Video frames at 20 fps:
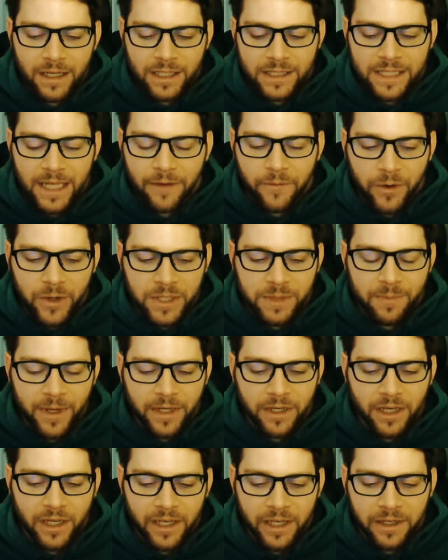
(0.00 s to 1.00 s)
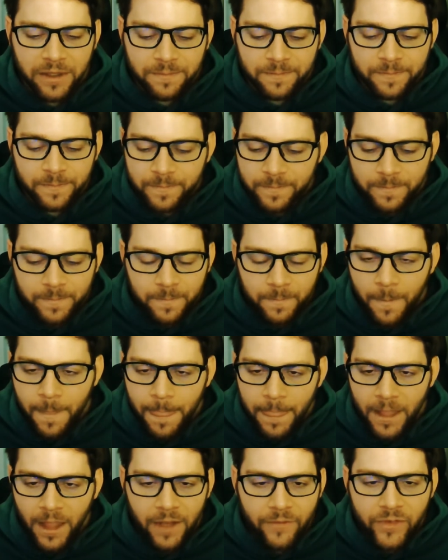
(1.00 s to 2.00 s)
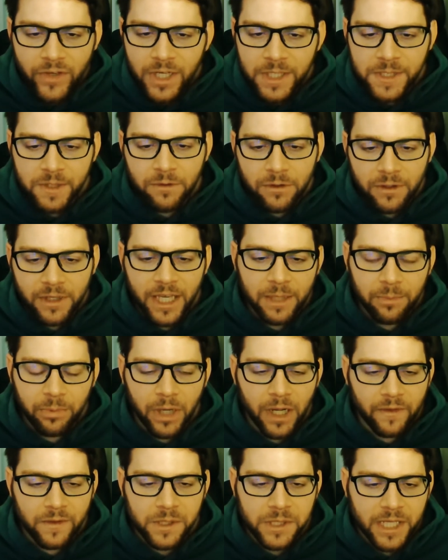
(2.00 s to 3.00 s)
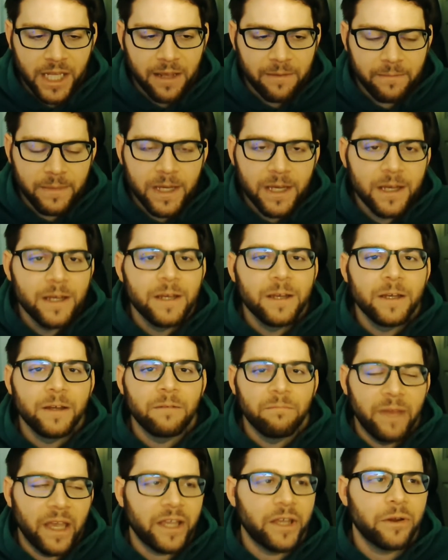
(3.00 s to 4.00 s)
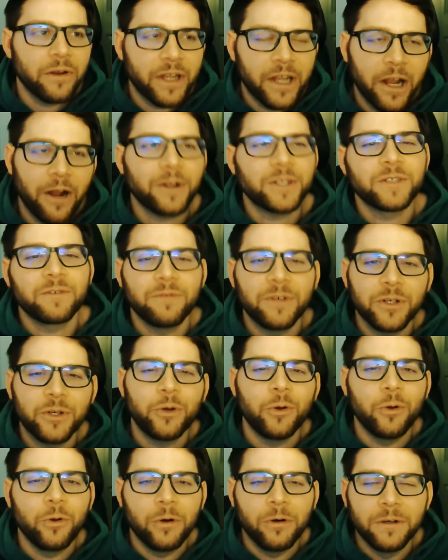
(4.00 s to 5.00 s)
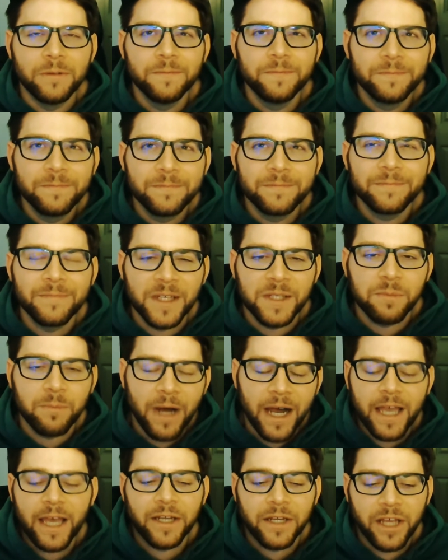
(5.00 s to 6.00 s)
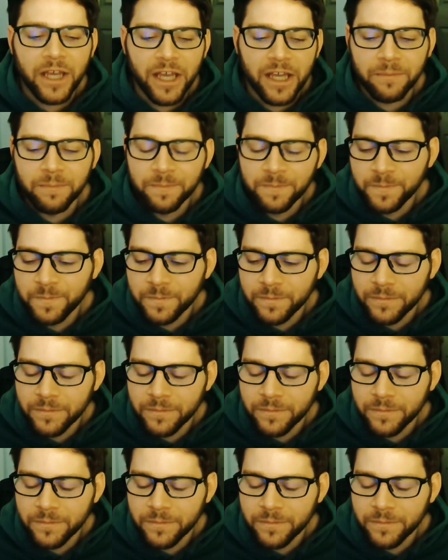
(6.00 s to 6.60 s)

Because I've always been even as a little kid playing this game, making your character look cool is my end game.